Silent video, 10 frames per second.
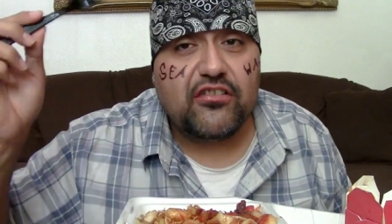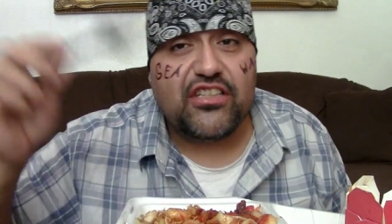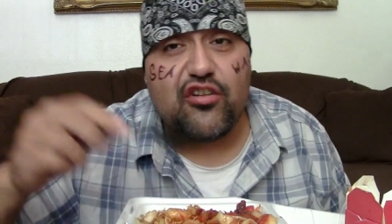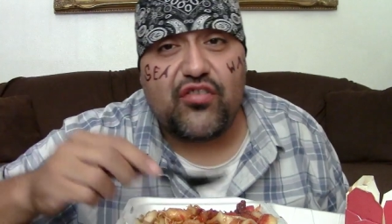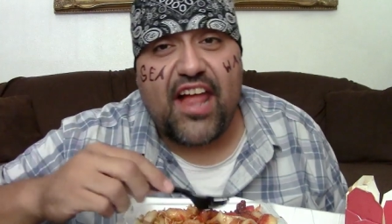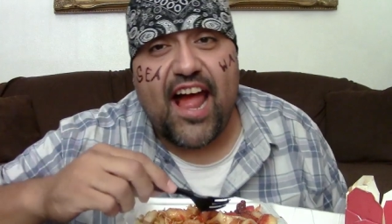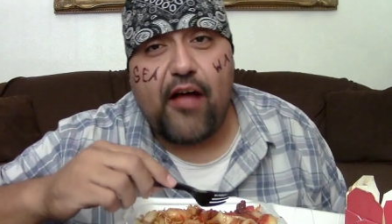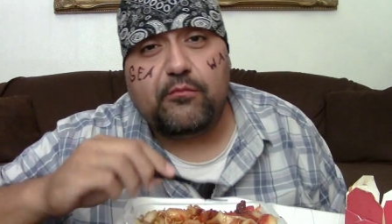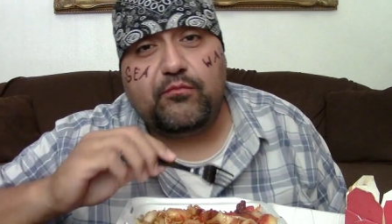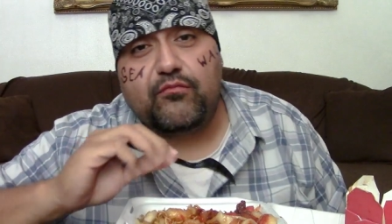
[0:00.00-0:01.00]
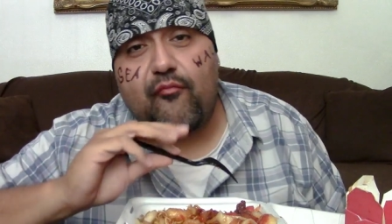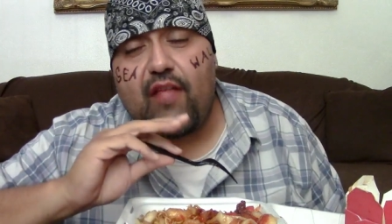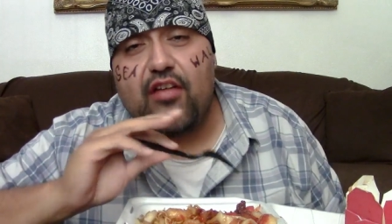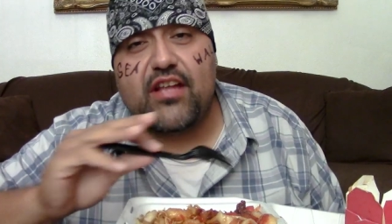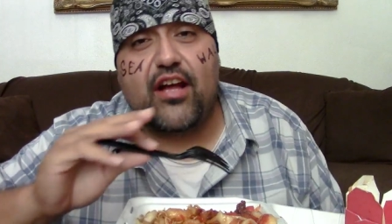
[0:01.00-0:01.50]
killed that.
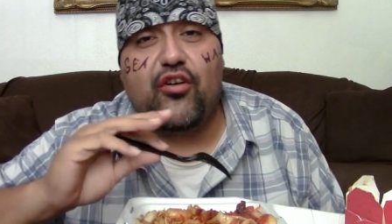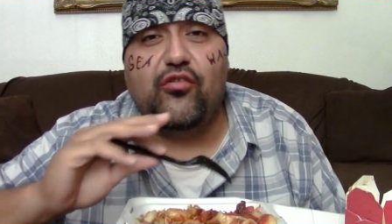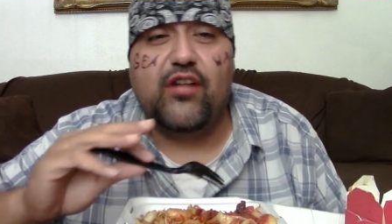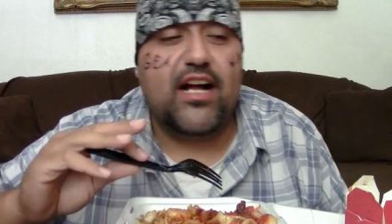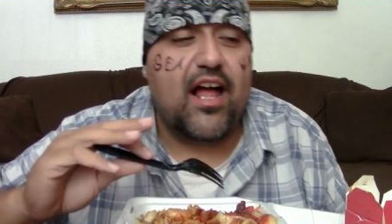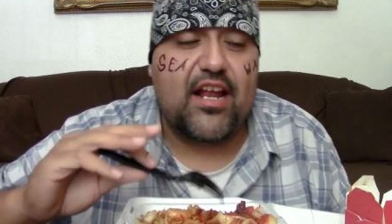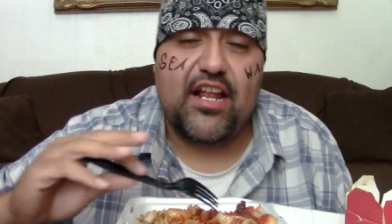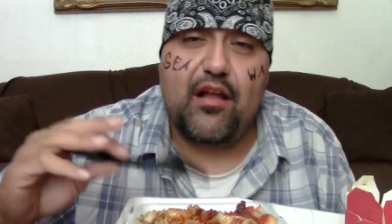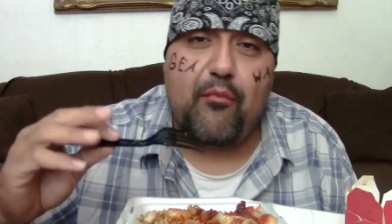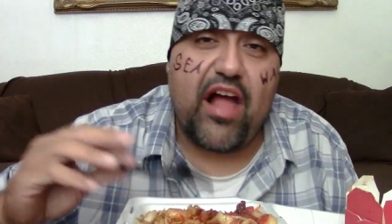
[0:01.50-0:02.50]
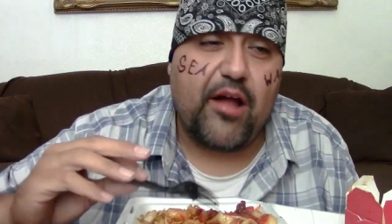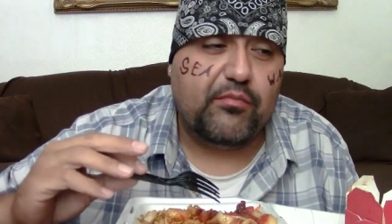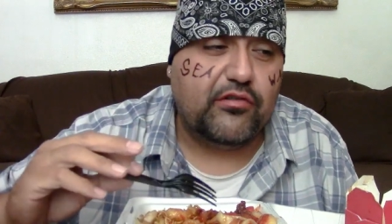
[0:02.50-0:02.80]
I was like, cool, I got it in the bag,